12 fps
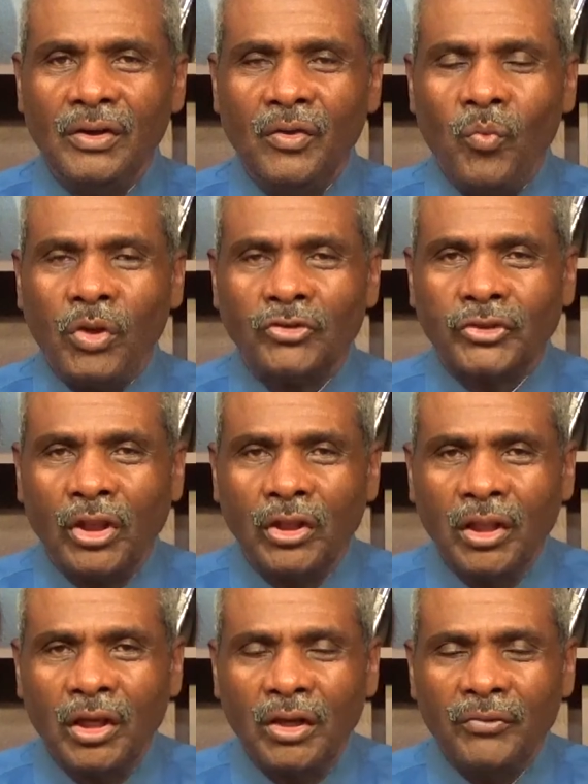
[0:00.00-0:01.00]
was to
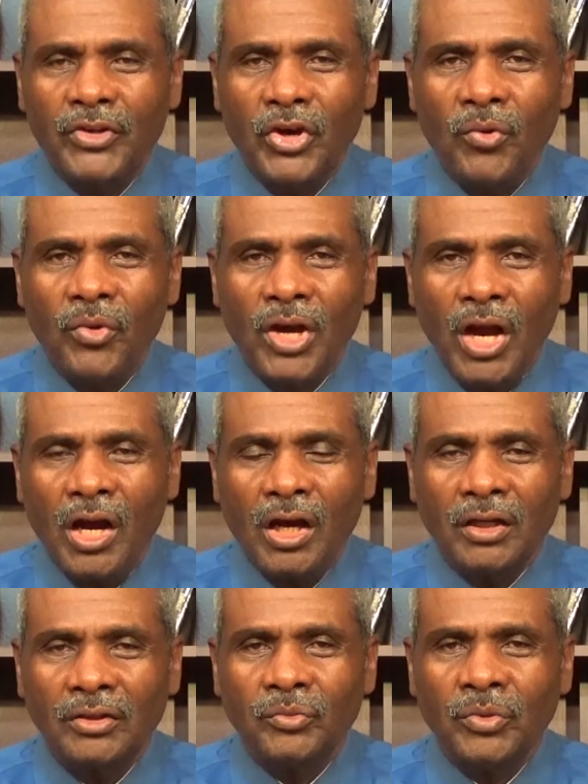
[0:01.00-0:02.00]
love your
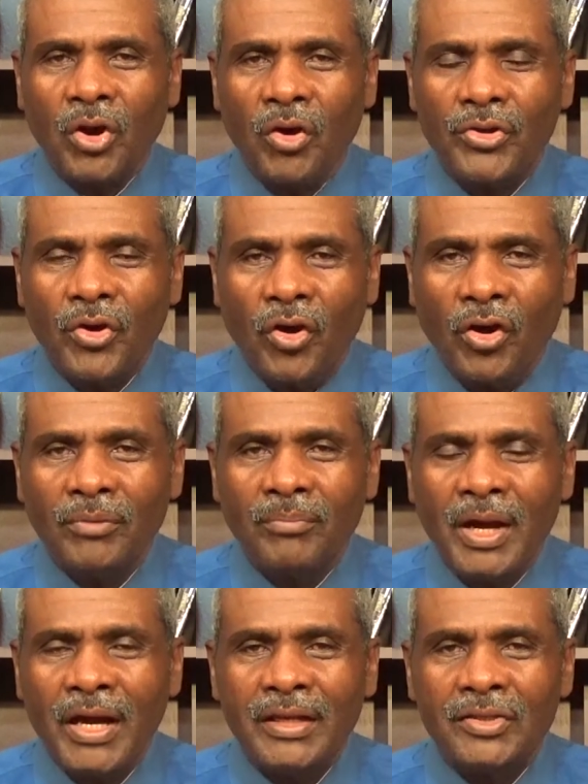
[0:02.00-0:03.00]
God with all your heart,
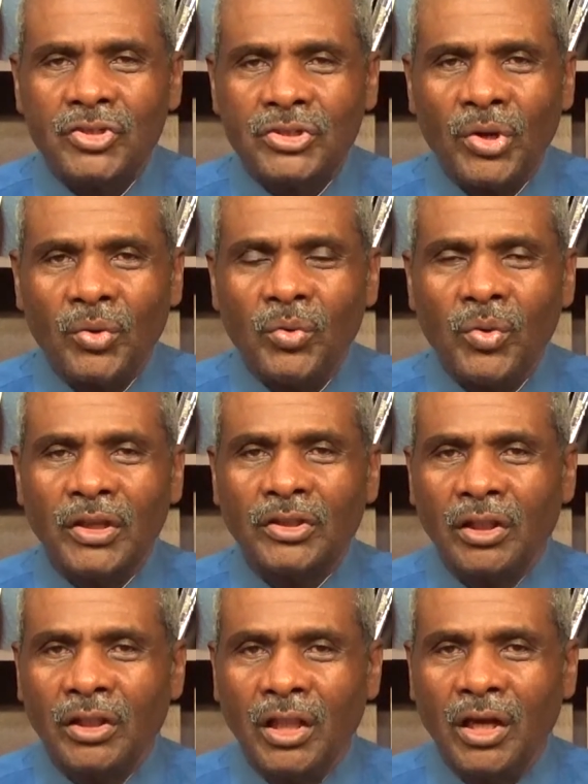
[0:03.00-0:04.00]
mind, and soul, and to
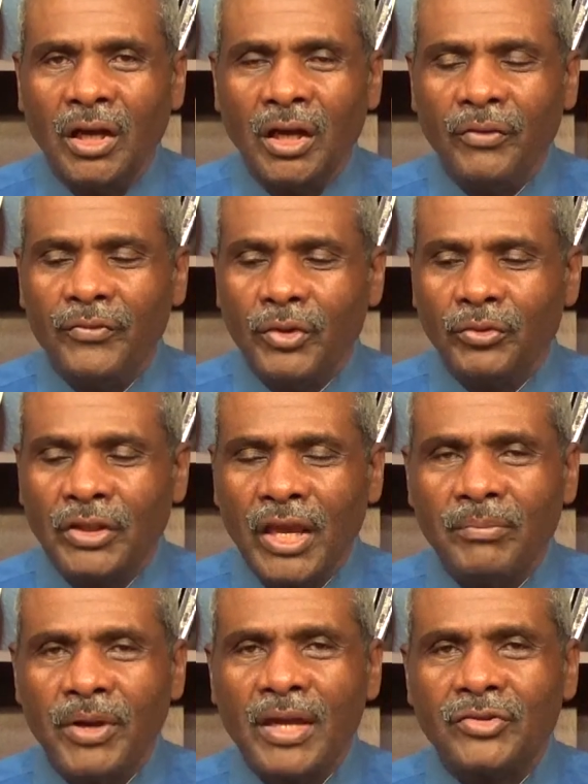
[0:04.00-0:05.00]
love your
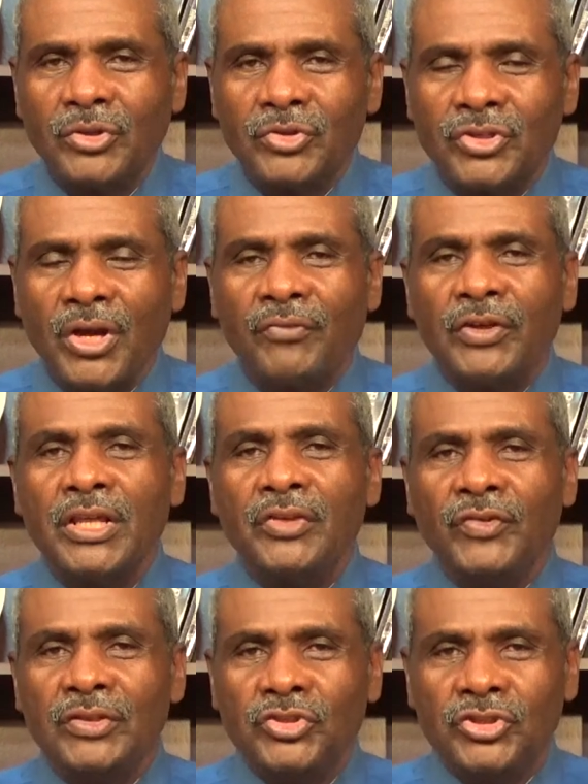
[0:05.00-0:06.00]
neighbor as yourself. And
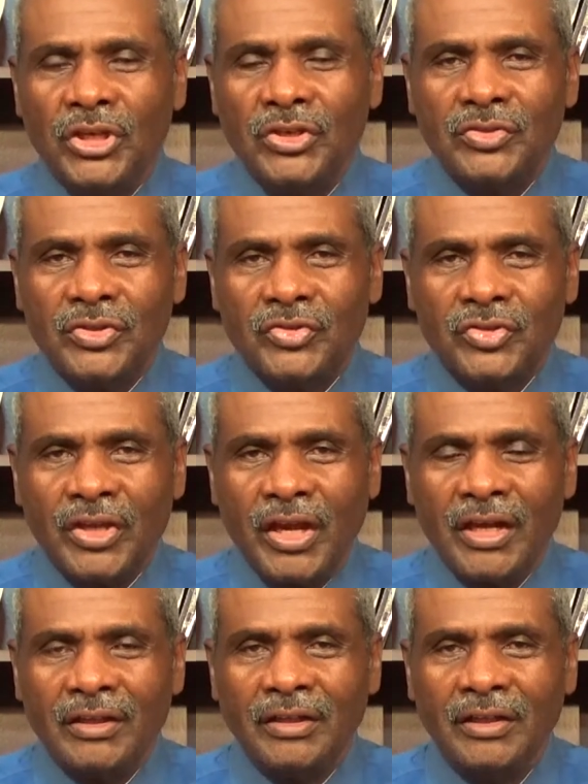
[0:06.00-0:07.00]
even Jesus
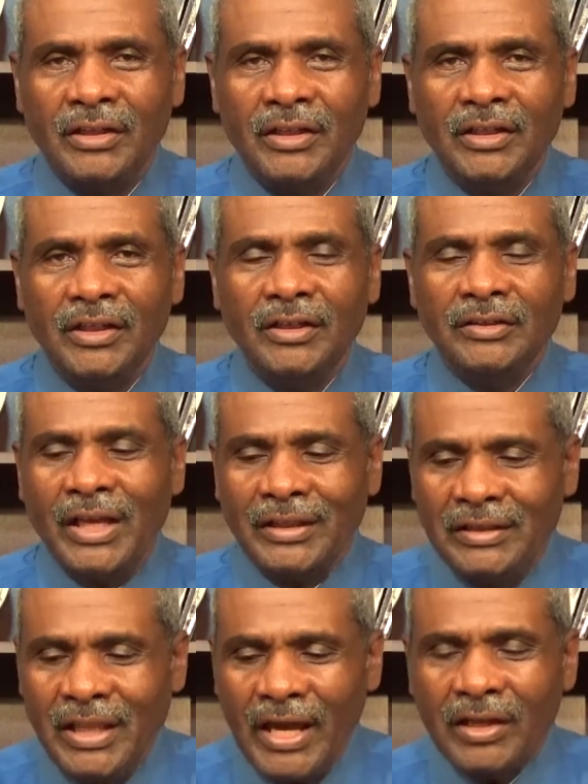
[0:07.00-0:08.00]
said
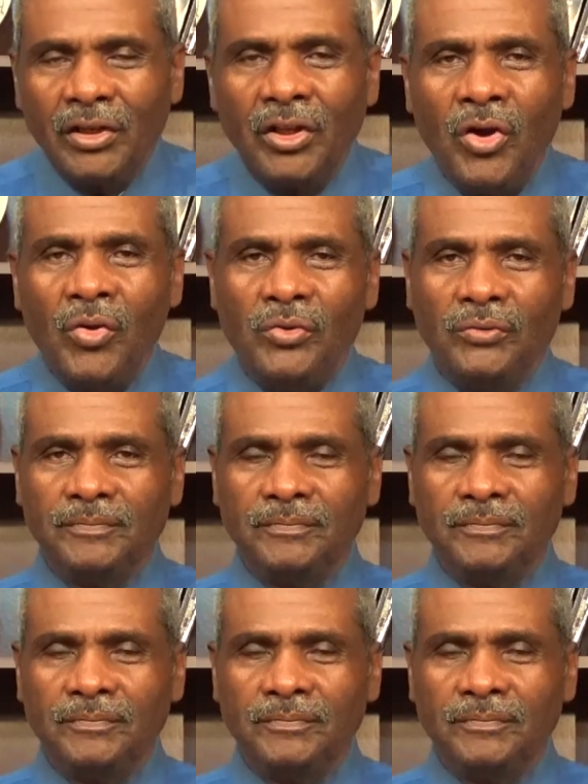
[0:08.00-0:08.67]
that that alone